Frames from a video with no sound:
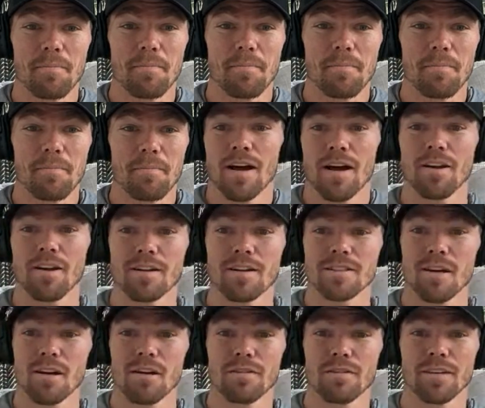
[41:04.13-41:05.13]
we find
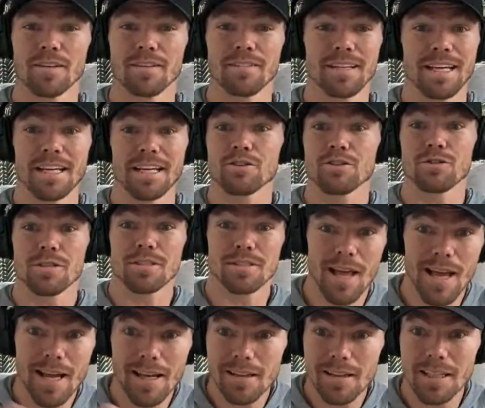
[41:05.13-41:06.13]
ourselves in industries
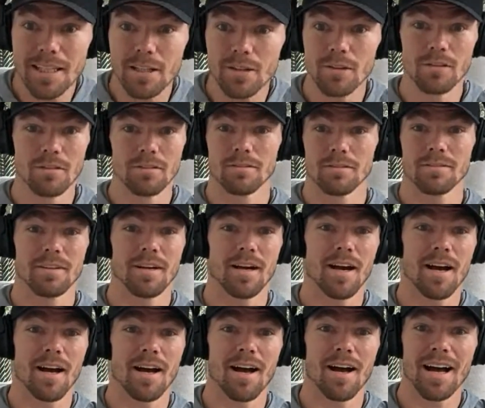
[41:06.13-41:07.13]
like legal,
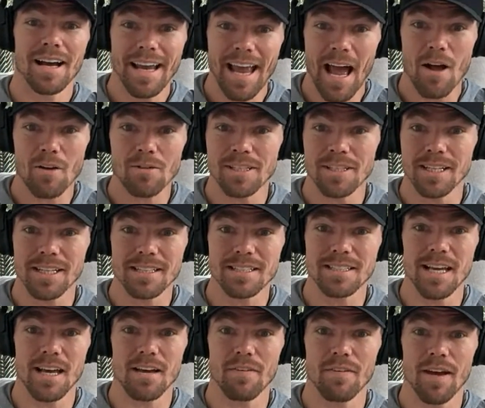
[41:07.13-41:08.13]
accounting, and
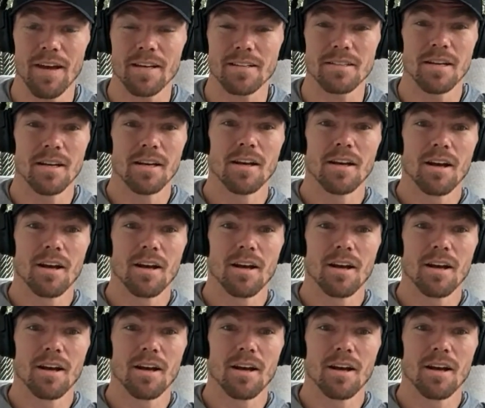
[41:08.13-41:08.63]
CFAs,